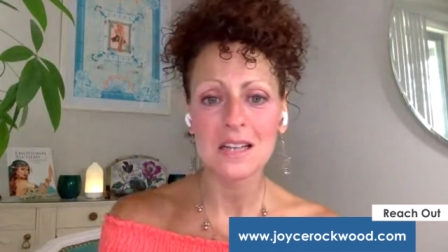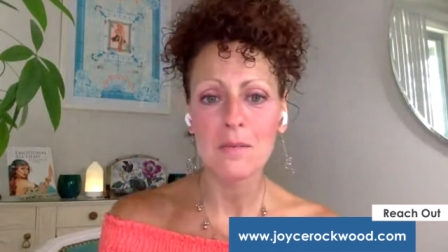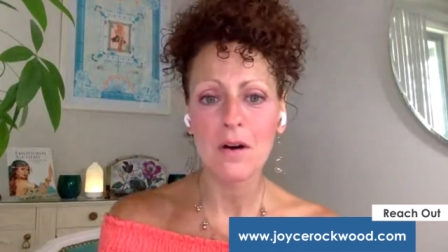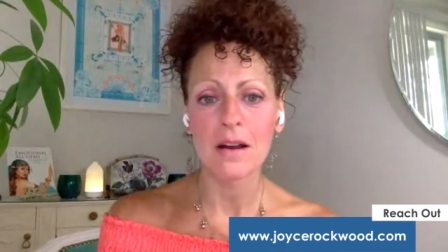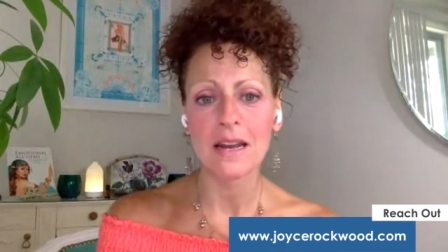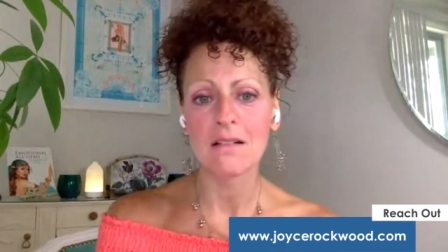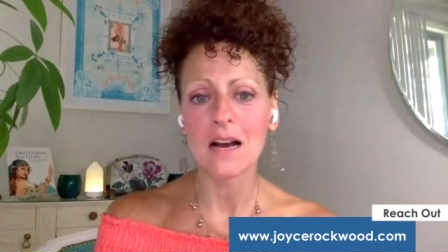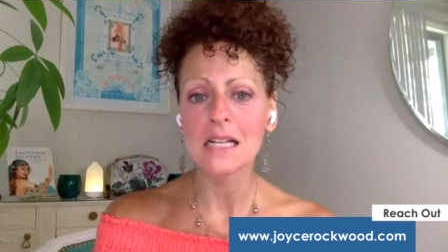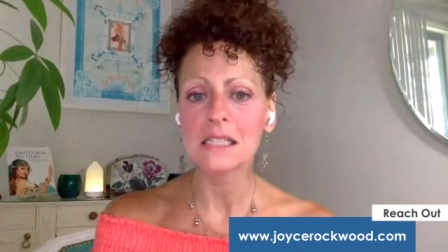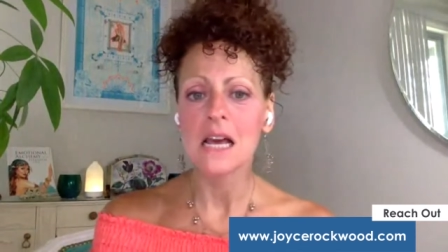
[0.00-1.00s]
Come on now,
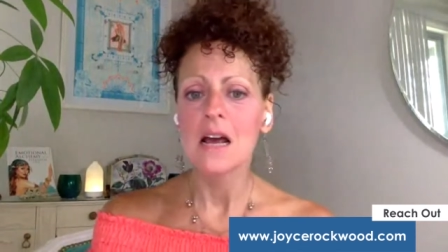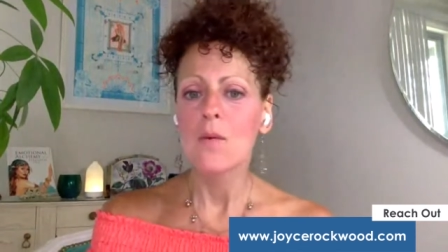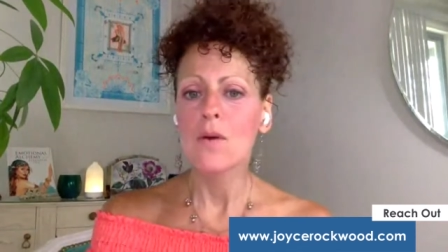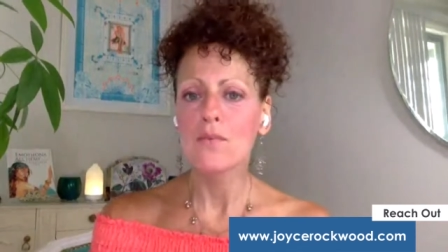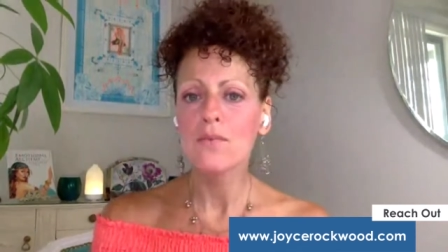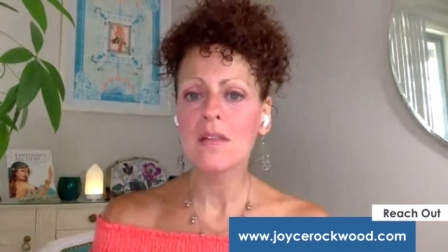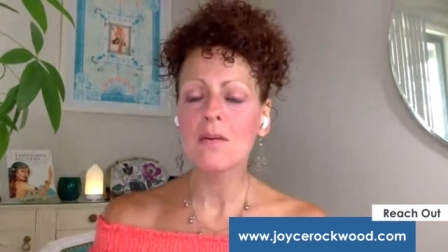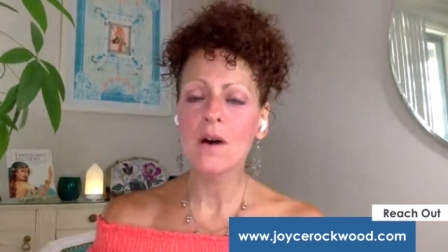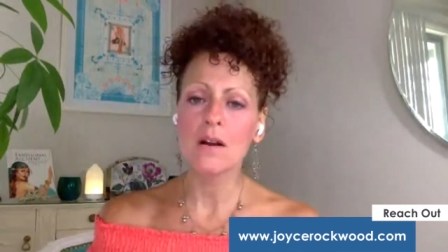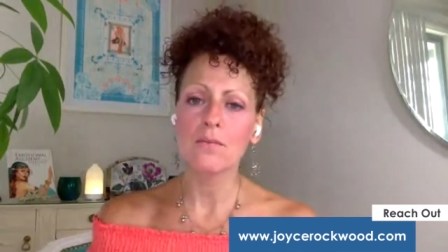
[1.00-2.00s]
guys. We really
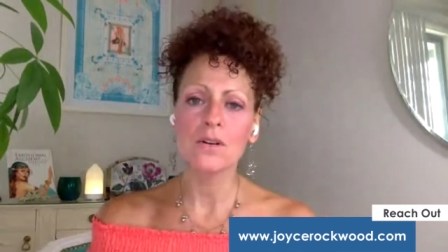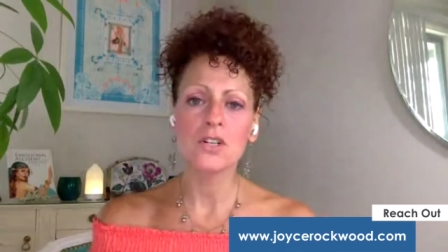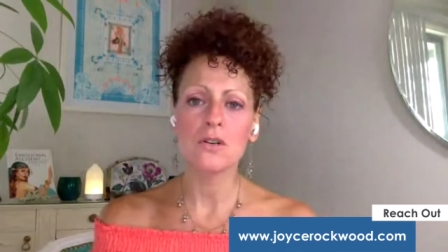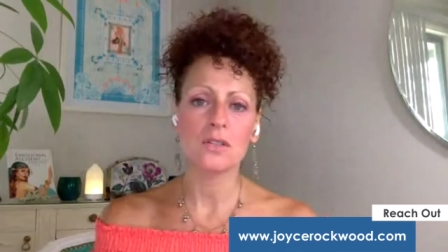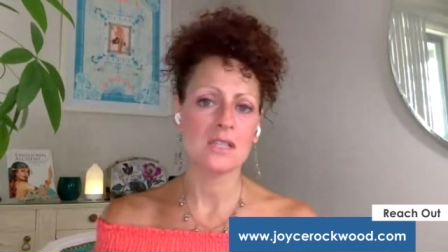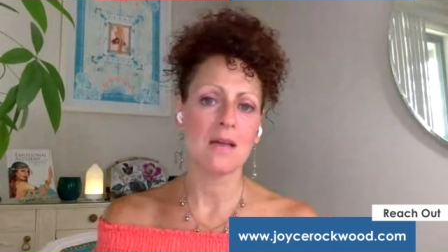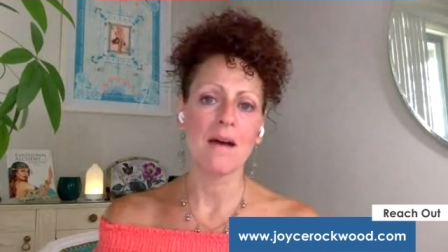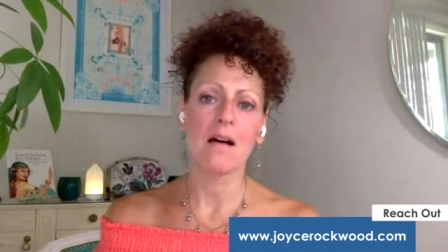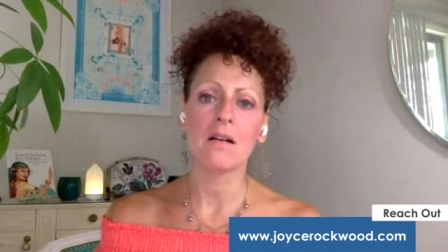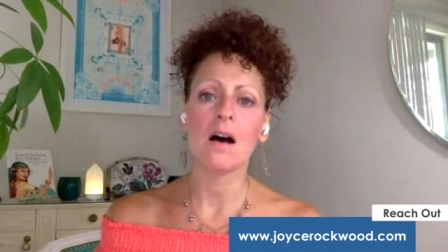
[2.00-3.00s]
want to reduce the
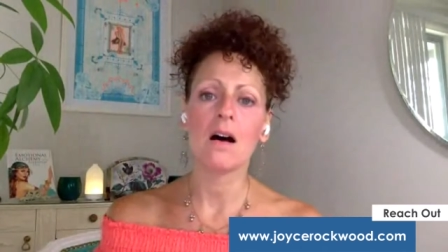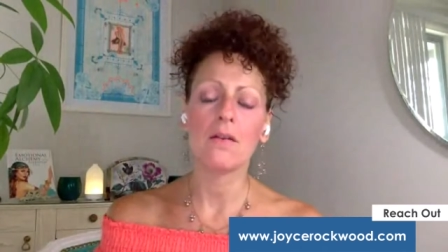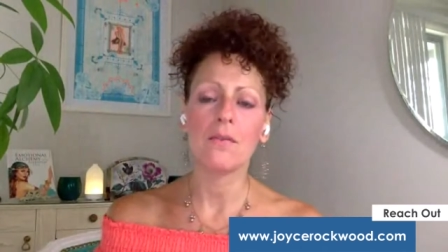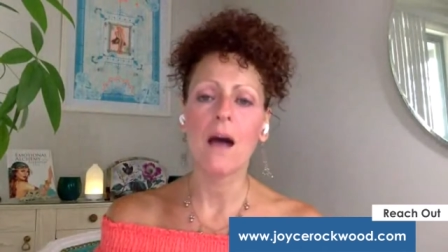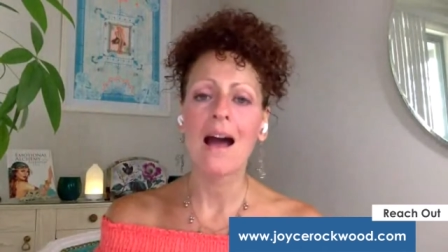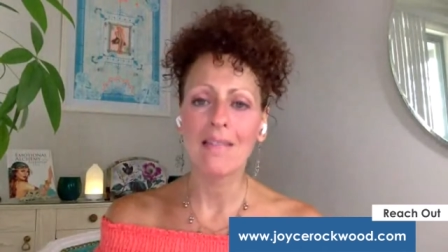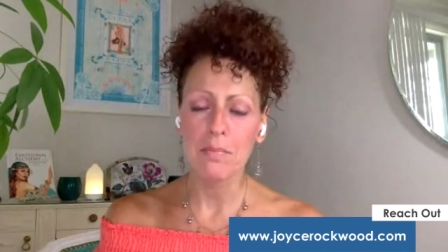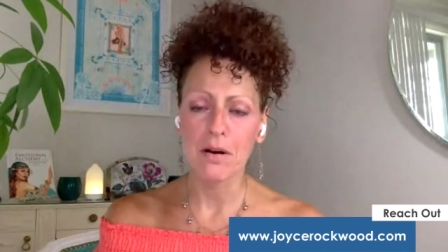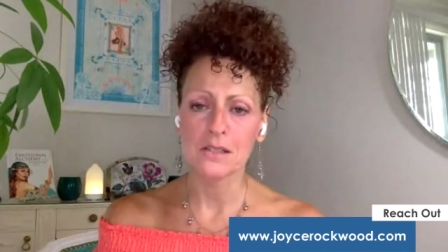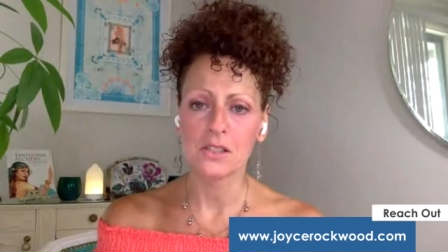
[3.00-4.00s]
amount of
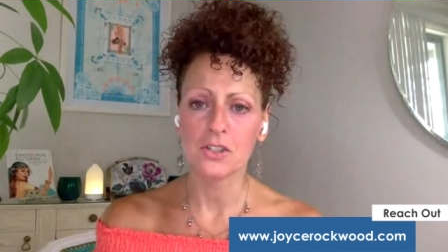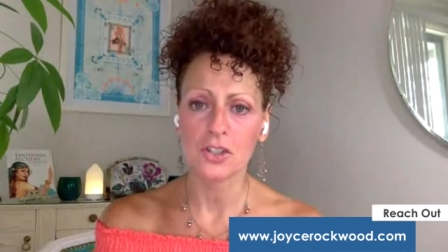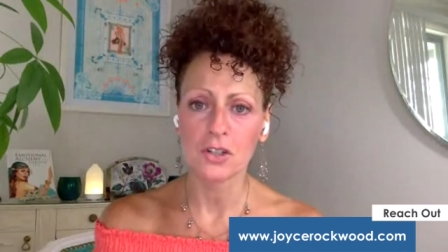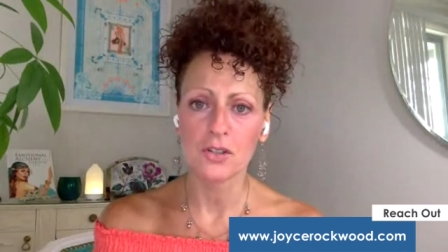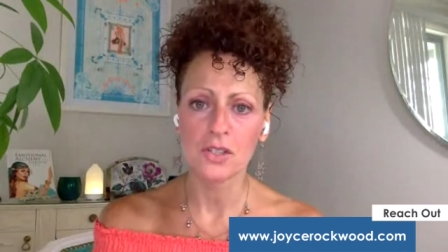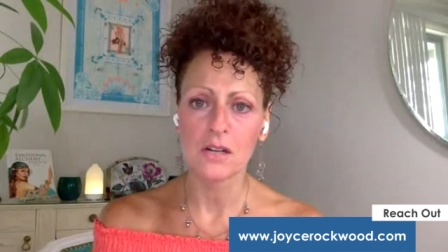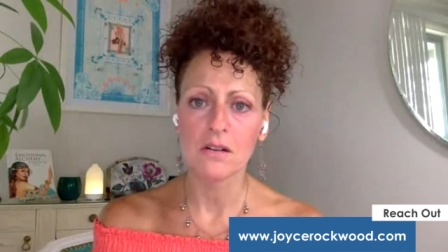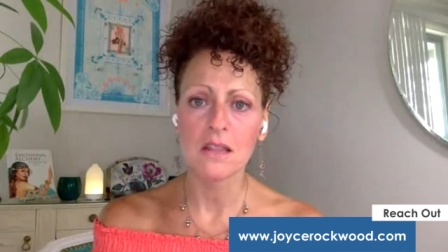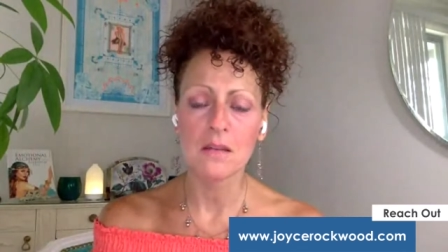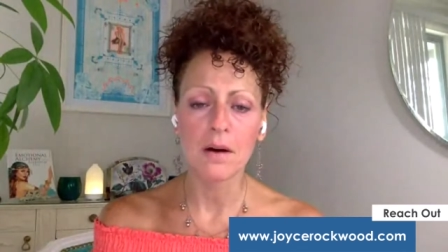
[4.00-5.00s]
highly processed sugars that are
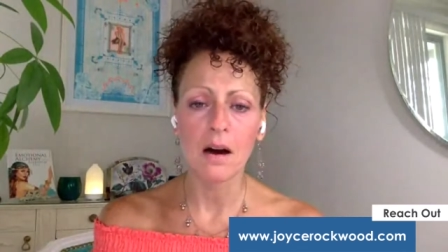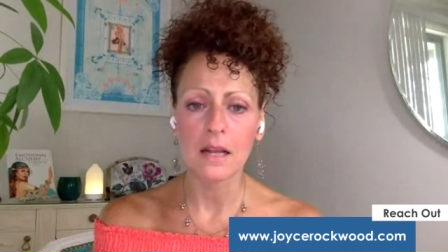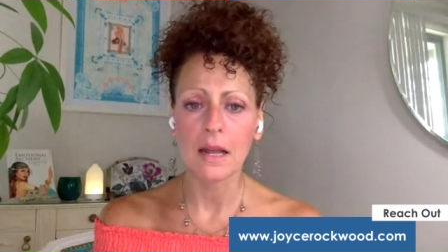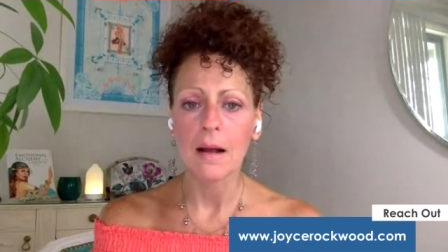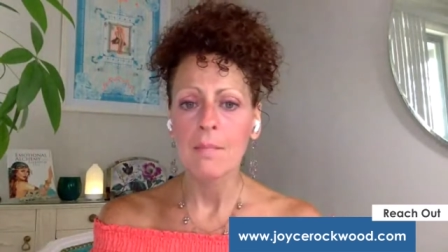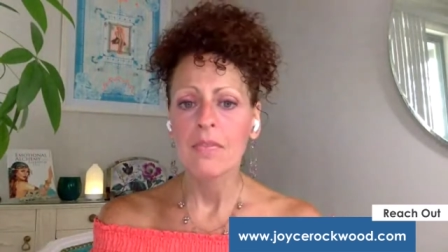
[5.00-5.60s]
in the body.